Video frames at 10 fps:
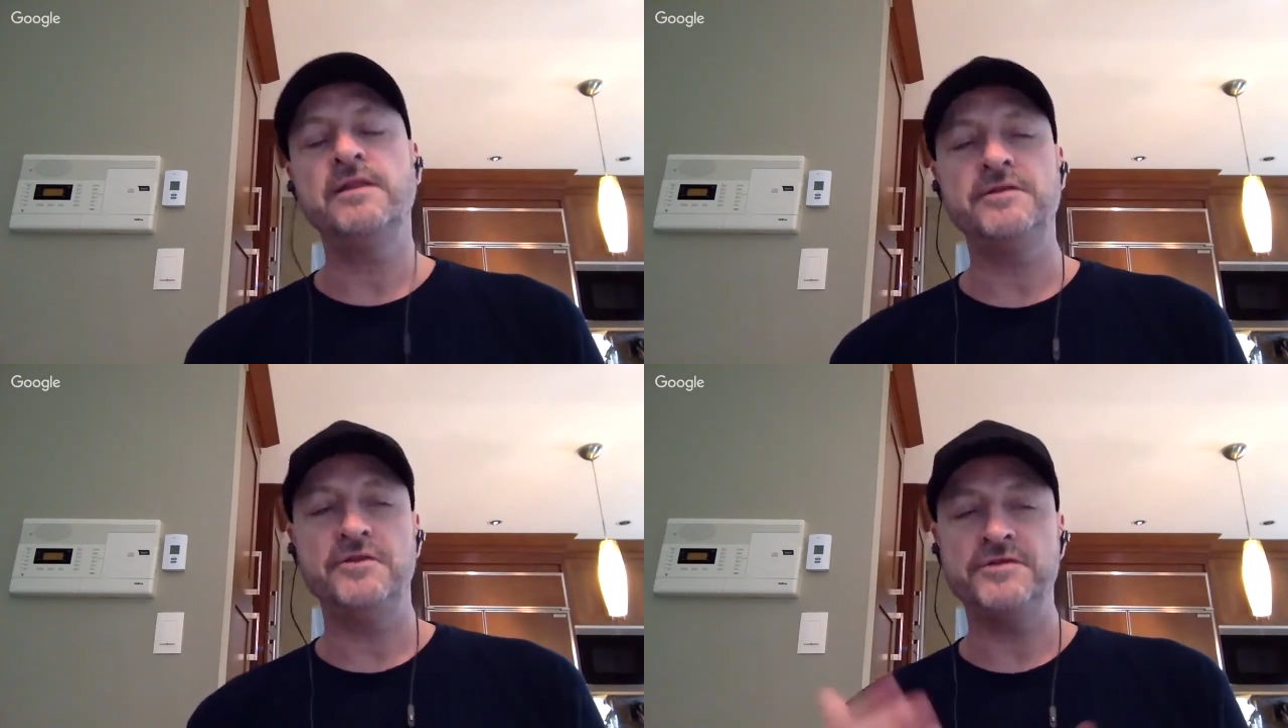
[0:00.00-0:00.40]

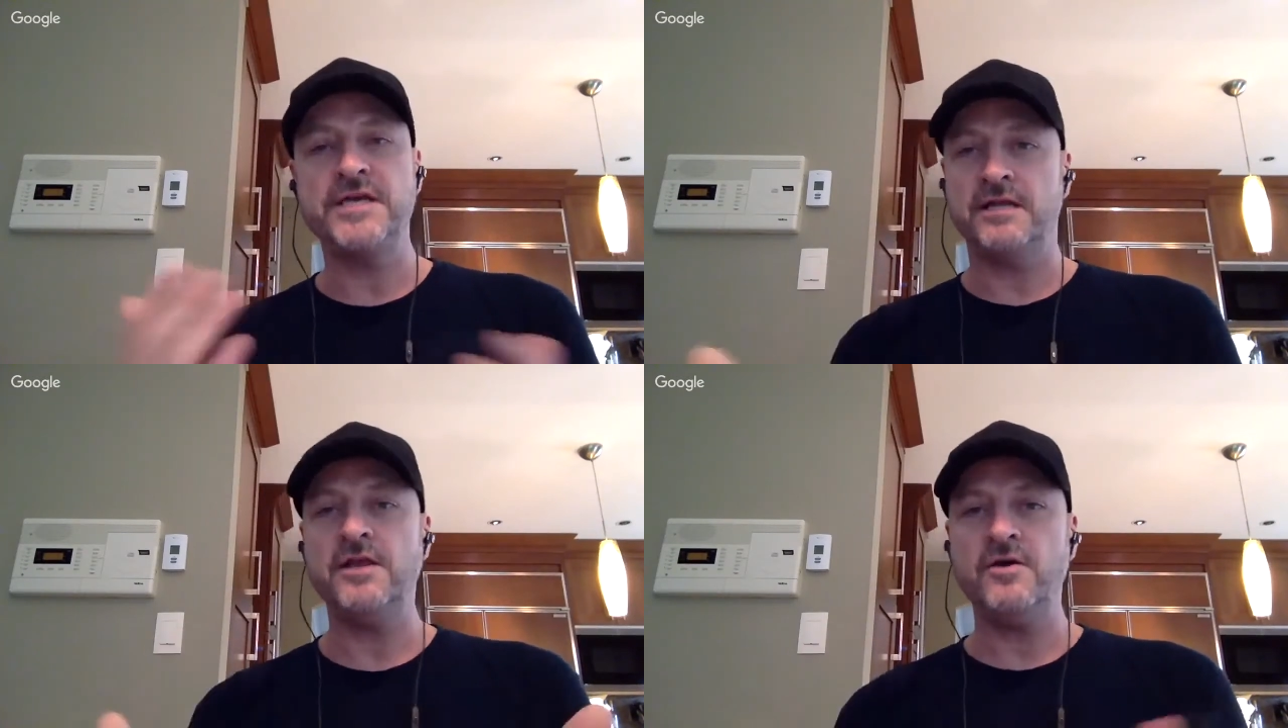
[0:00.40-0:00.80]
you say
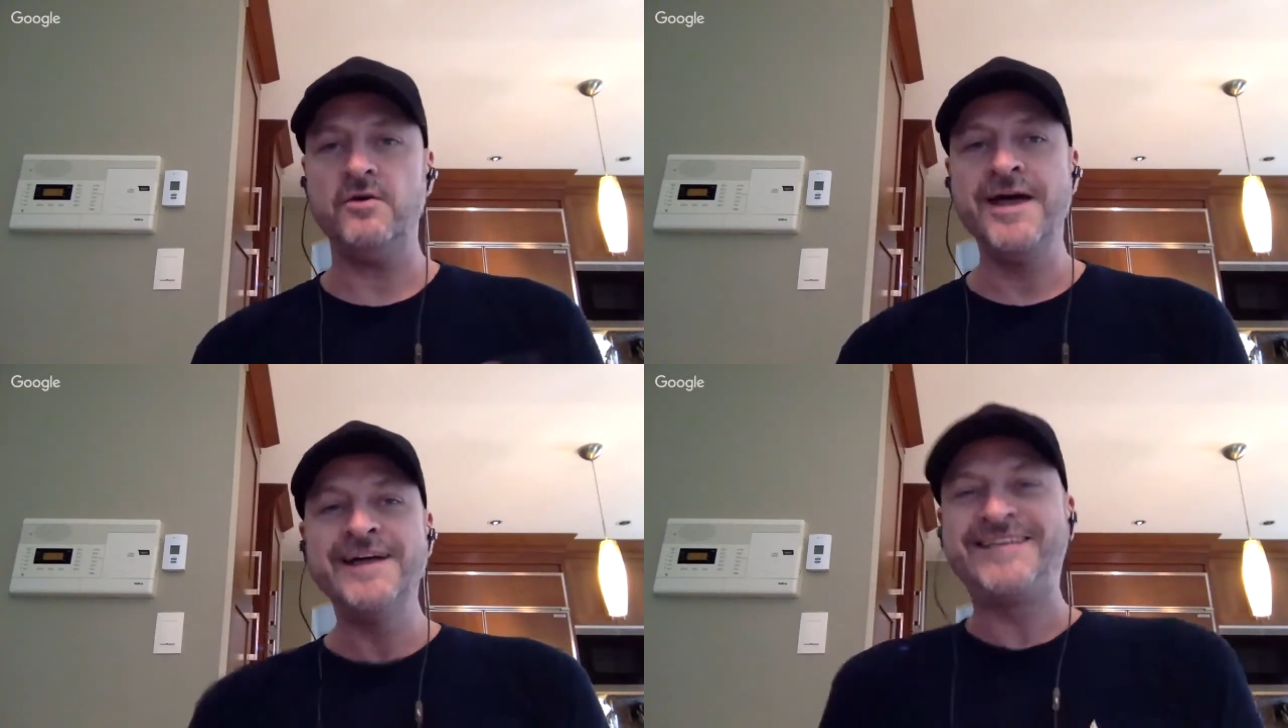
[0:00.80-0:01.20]
hello,
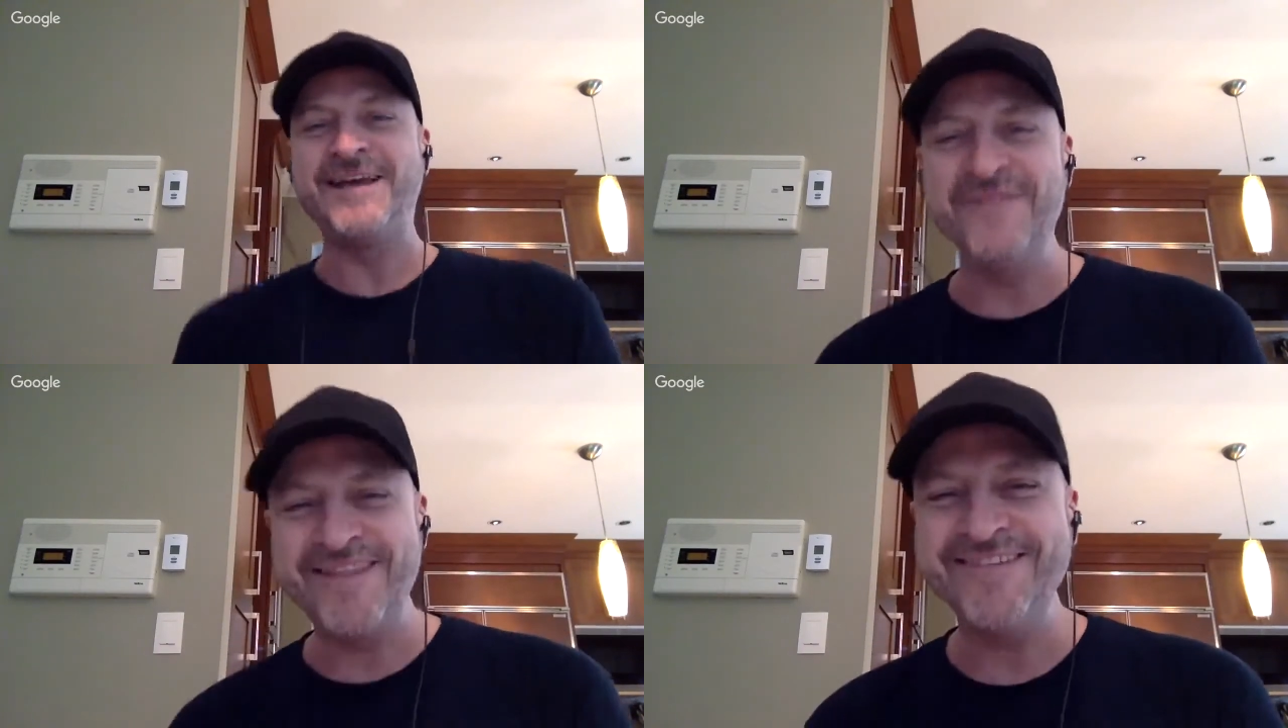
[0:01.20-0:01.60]

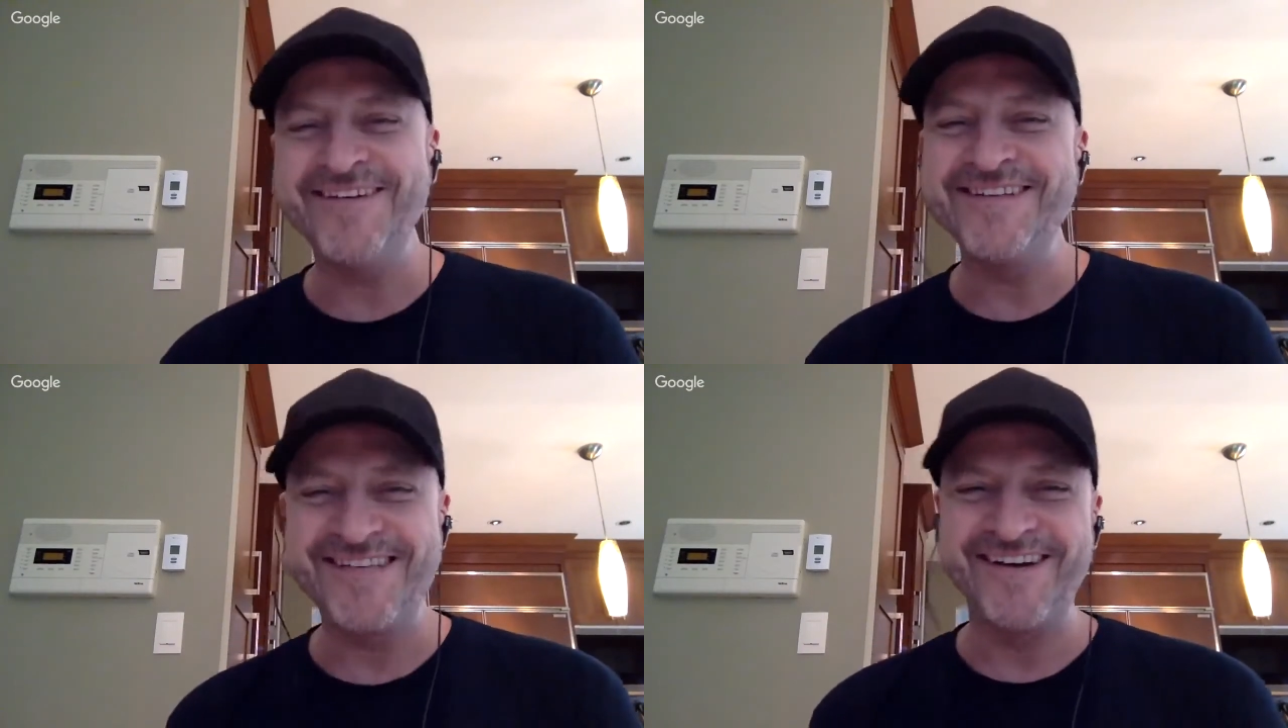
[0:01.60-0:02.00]
Timothy,
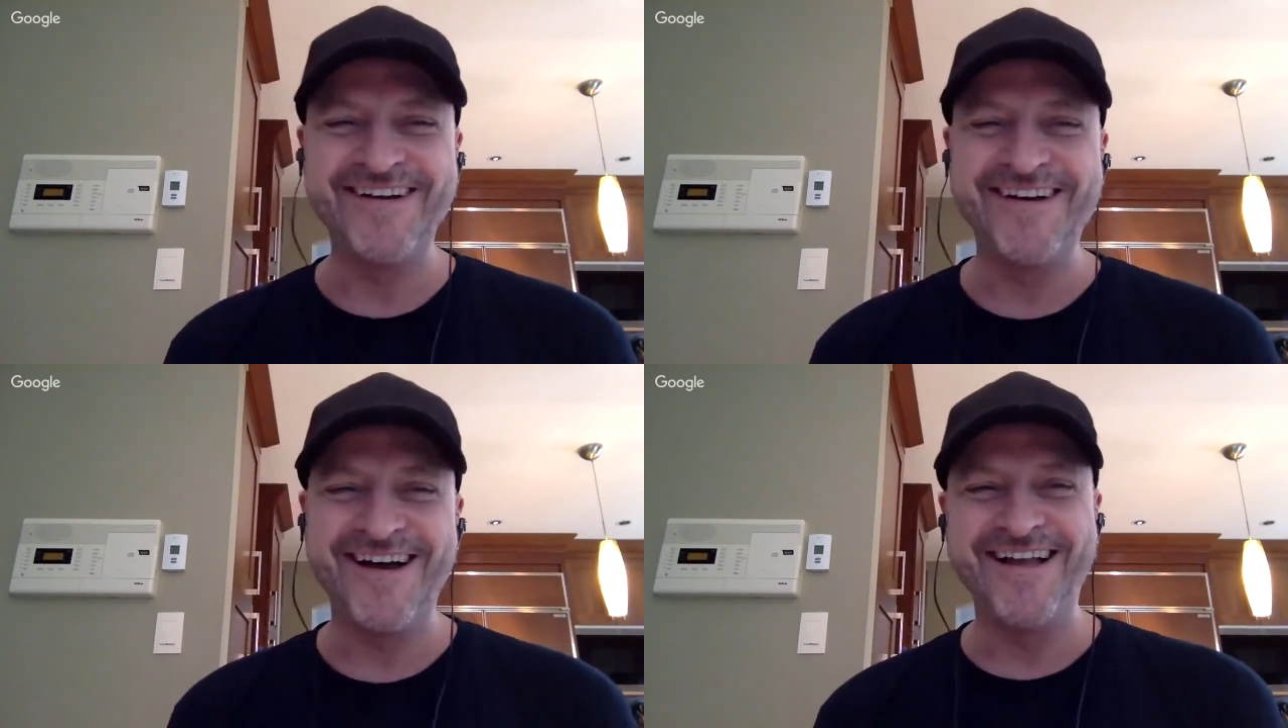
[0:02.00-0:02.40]
what's
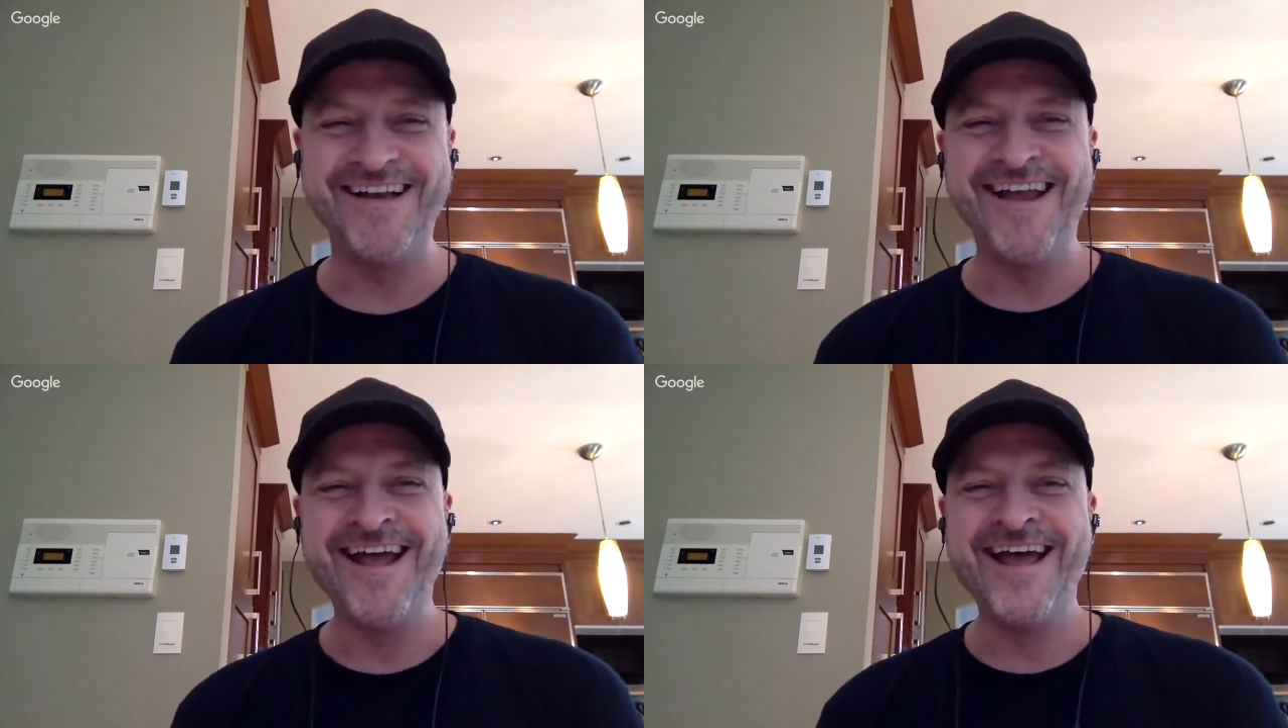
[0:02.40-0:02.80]
going
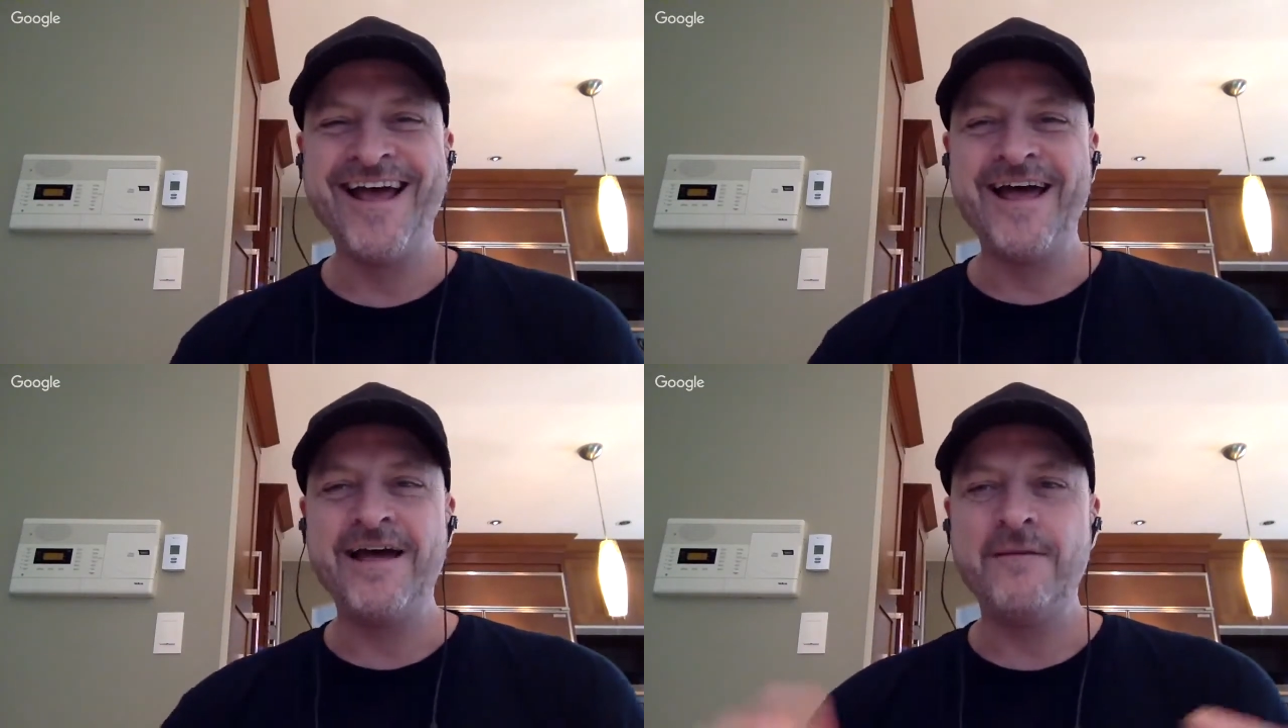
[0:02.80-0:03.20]
on?
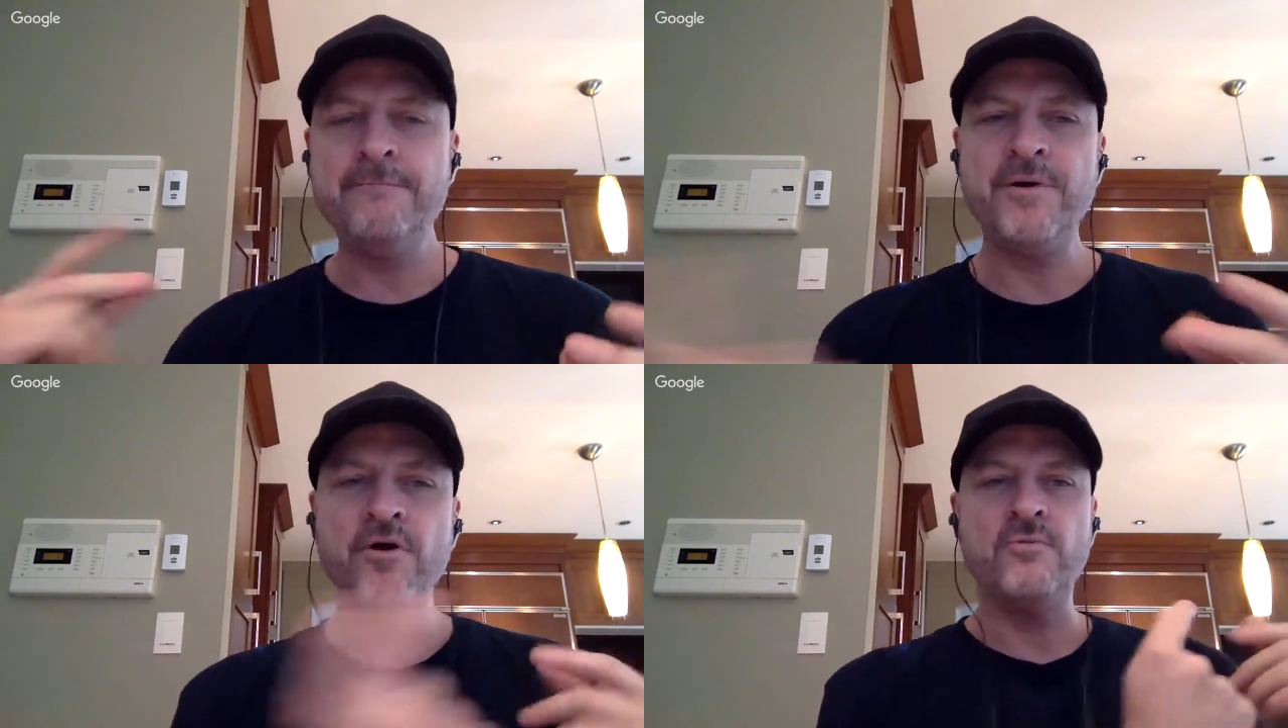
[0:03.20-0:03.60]

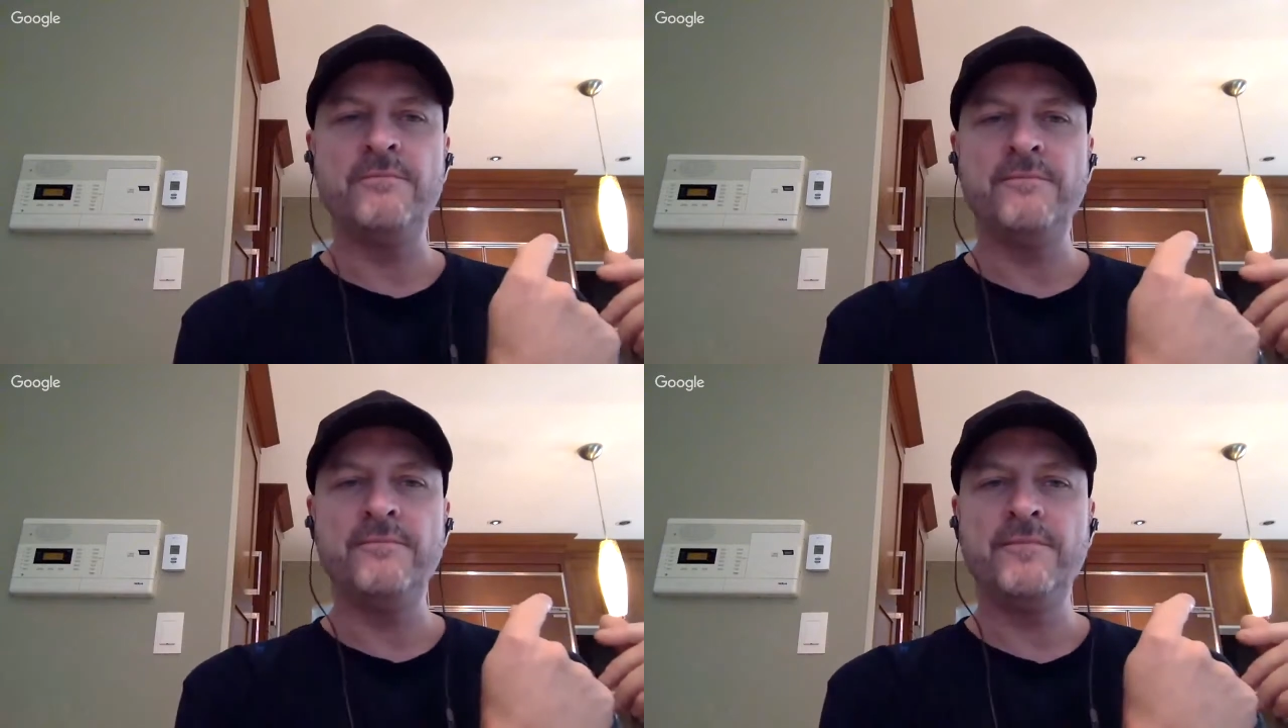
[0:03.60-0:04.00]
Boom.